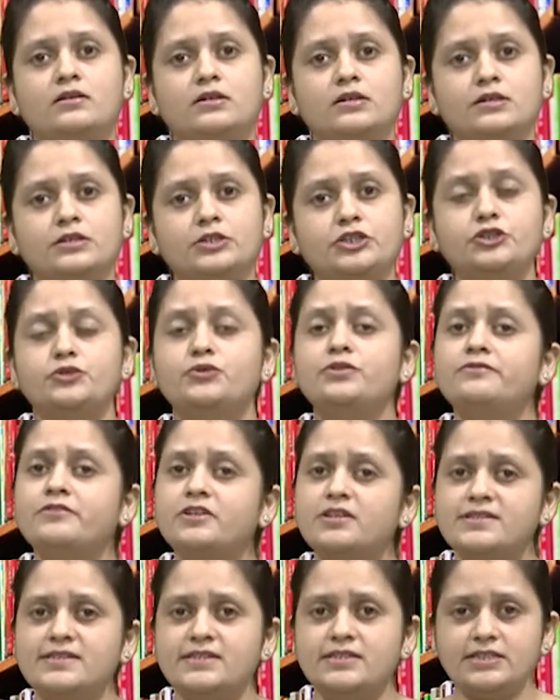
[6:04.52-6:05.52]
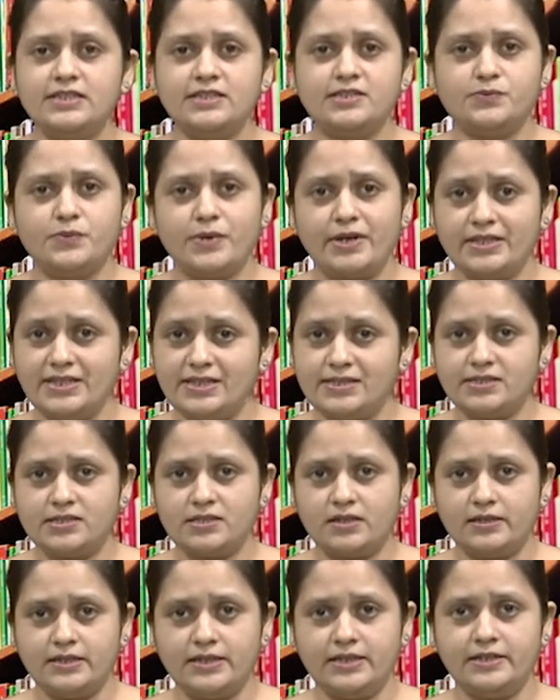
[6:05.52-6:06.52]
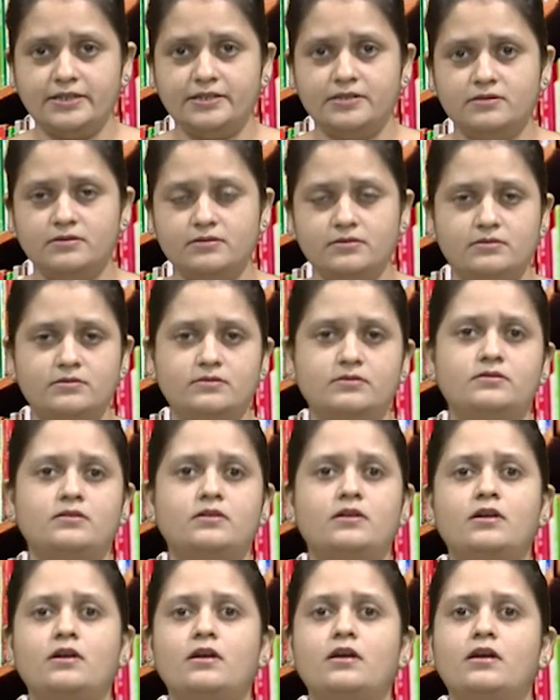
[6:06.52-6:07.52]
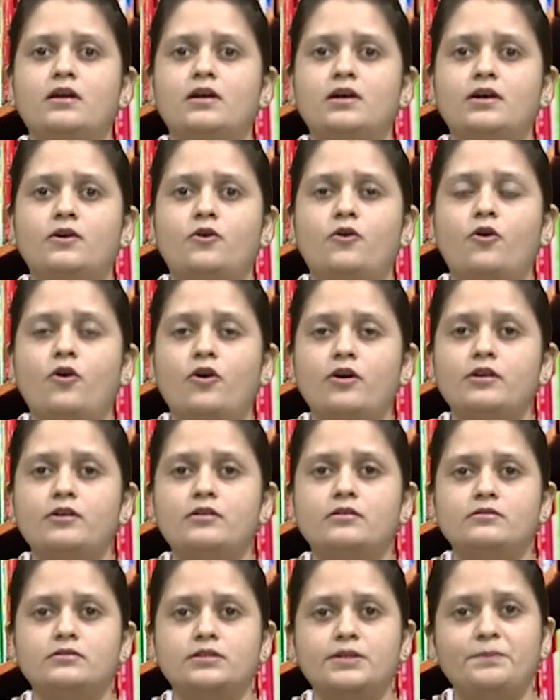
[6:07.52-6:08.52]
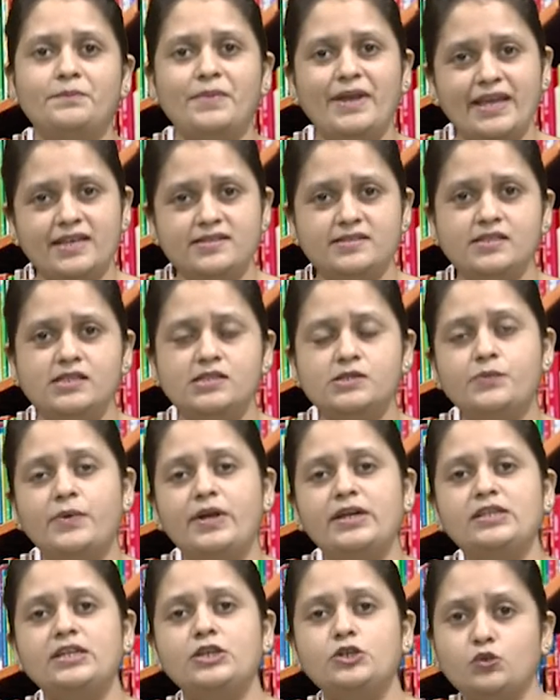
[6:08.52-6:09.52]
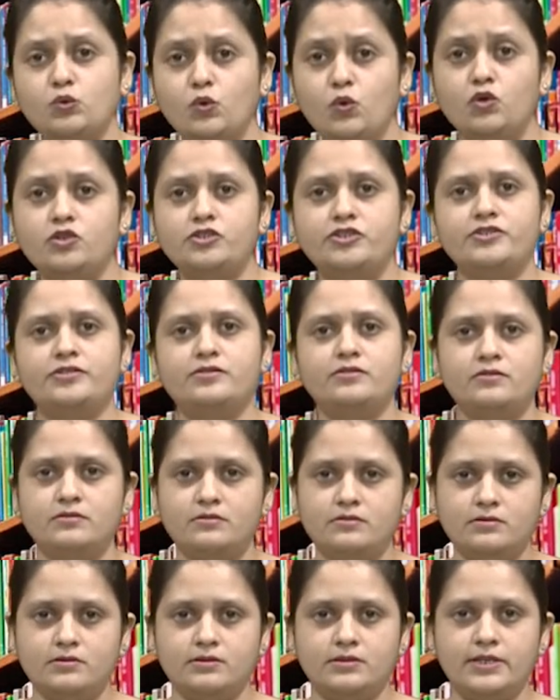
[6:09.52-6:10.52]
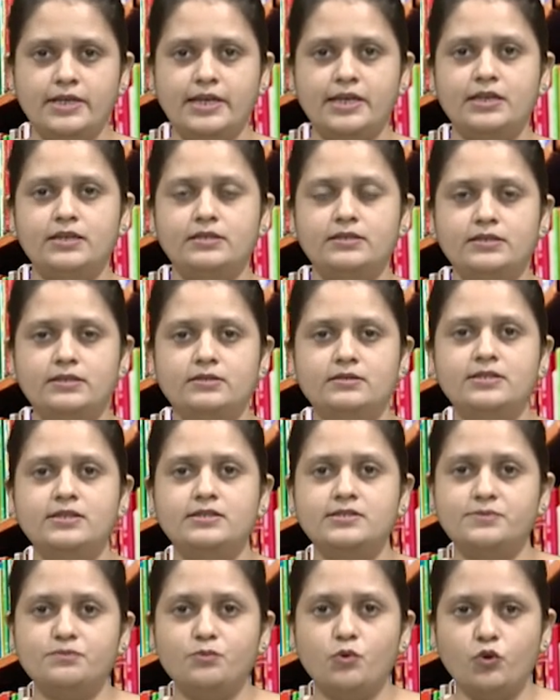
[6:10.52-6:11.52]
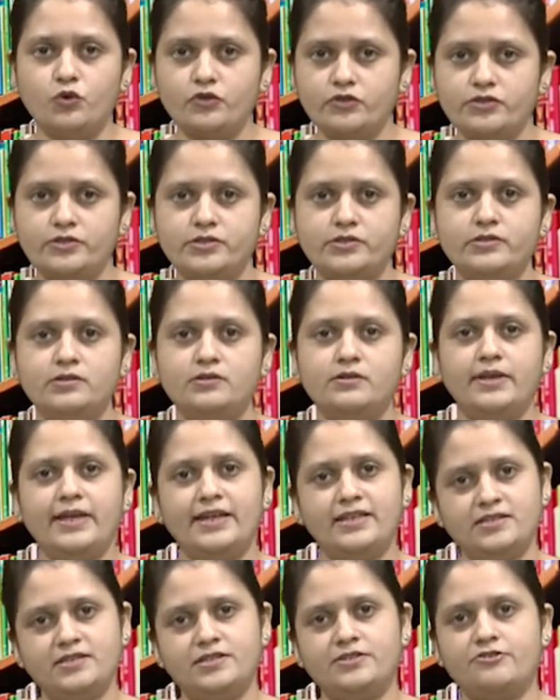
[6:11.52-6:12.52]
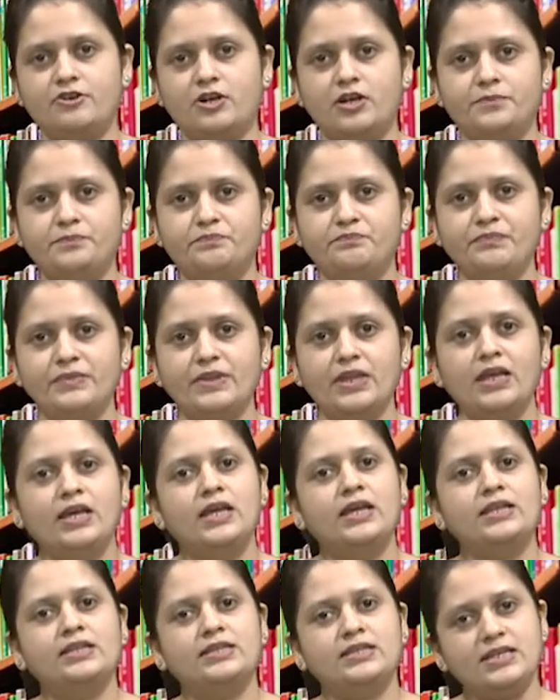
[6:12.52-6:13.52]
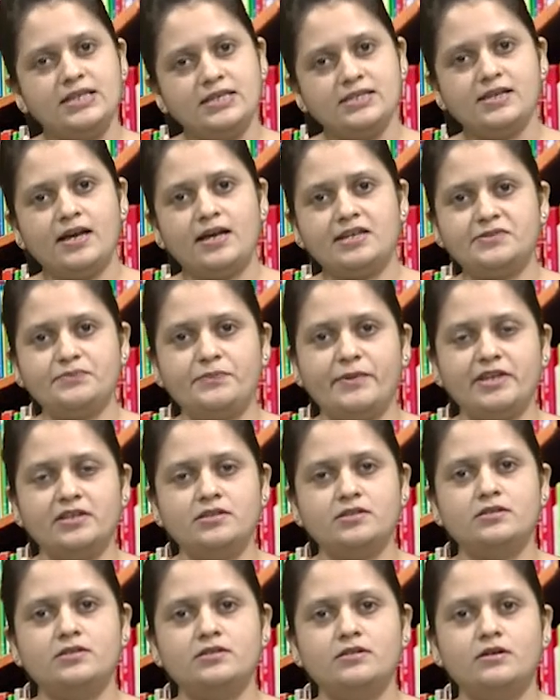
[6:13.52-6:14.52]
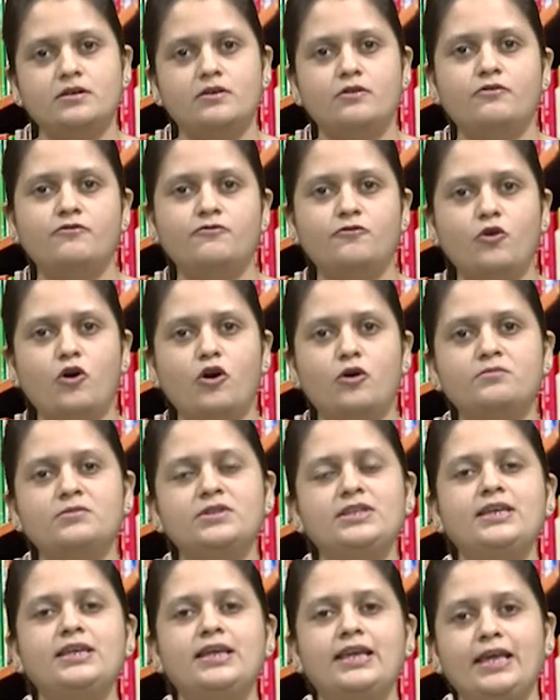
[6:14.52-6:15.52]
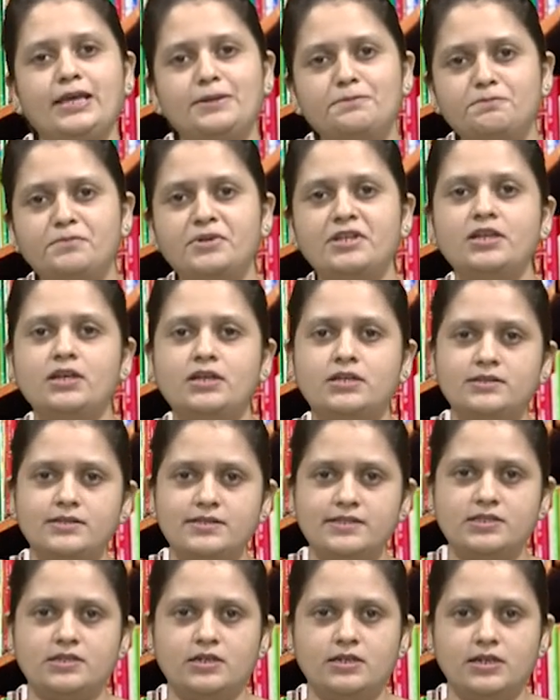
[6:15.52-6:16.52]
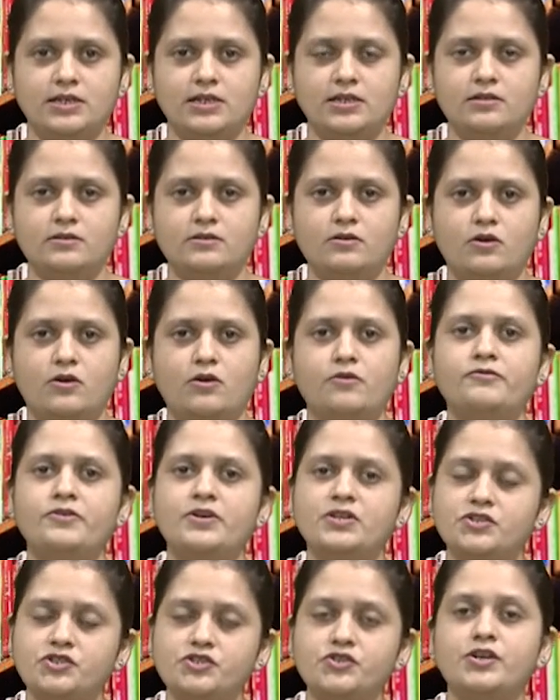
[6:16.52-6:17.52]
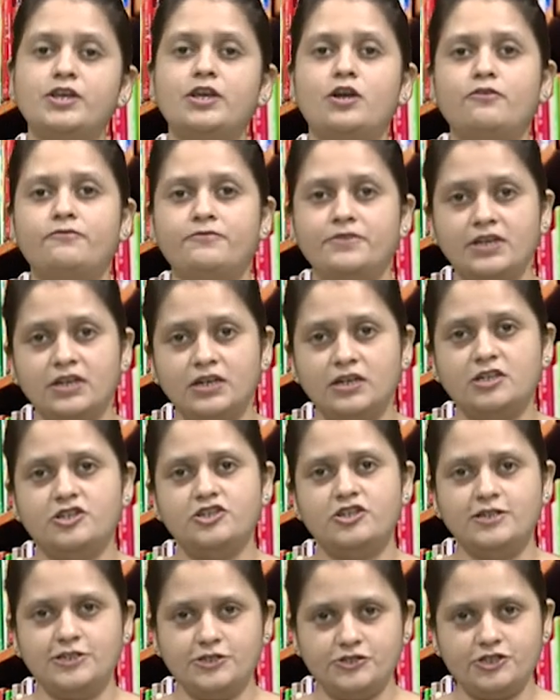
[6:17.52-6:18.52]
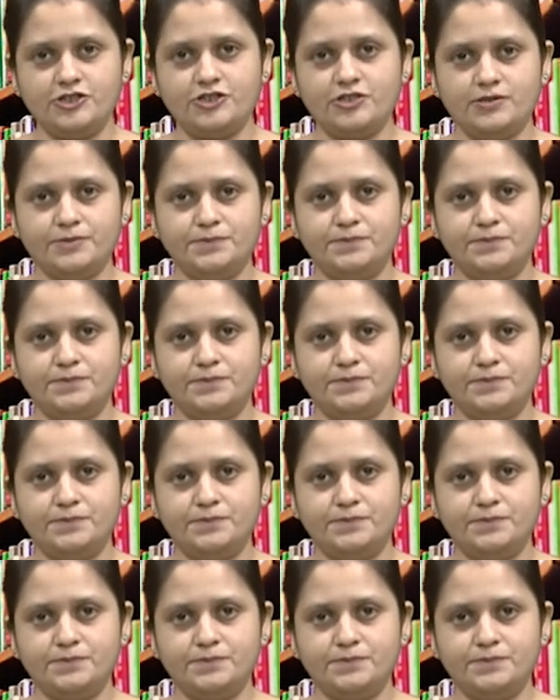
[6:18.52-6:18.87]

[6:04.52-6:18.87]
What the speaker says: universities where they studied, or the places where they wrote these books, etc. These aspects form the empirical study of history of English literature.